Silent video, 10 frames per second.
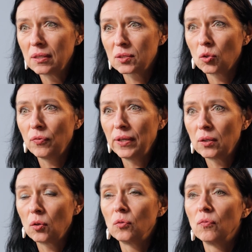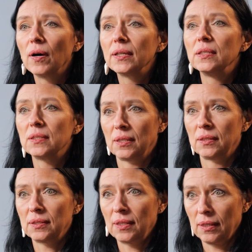so we know what is
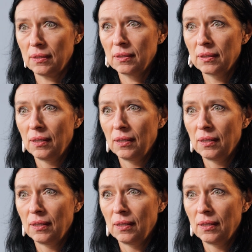at stake,